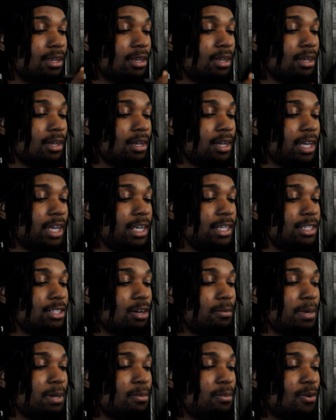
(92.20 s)
he's going to
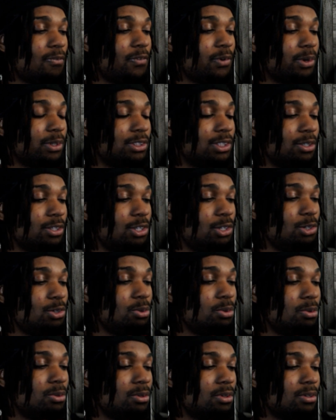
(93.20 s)
be more focused on you
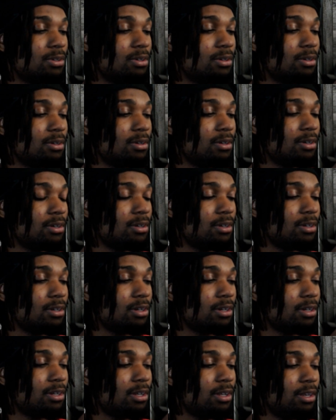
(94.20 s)

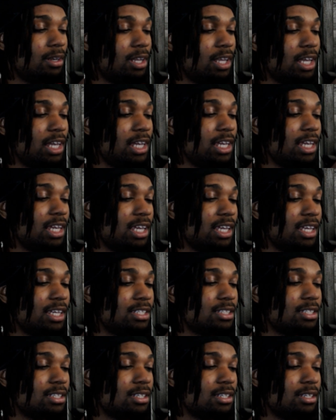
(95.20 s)
than he
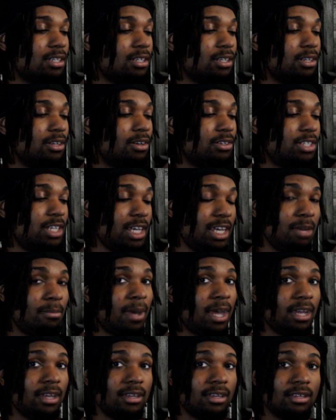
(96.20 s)
is your
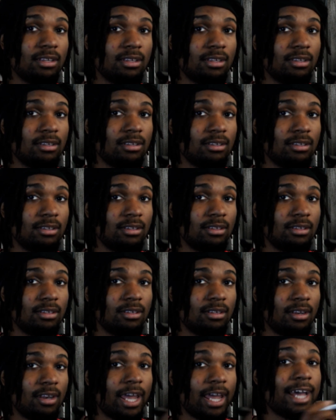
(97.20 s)
teammate.
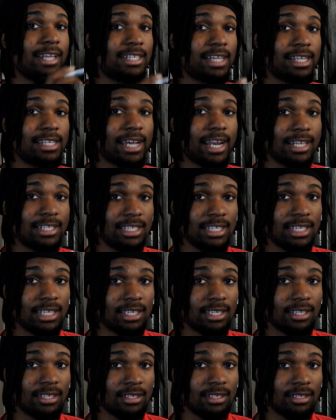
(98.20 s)
9 times out of 10.
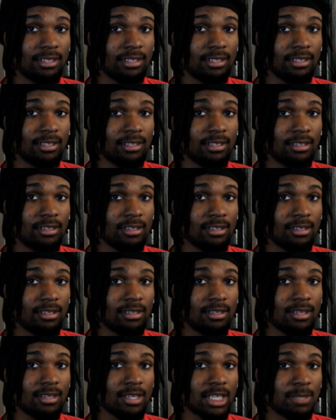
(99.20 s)

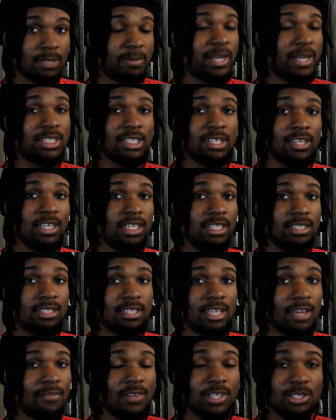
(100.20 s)
Especially
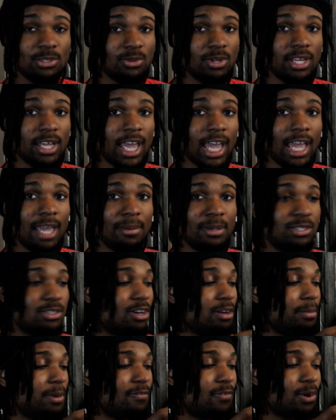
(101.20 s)
if he's new to the game, he's going to be
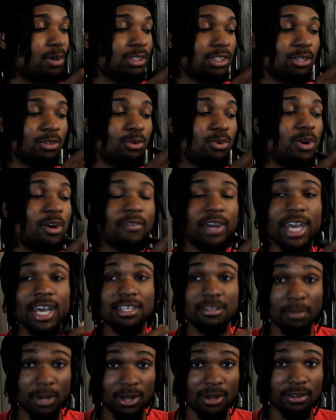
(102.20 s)
focused on whoever has the ball.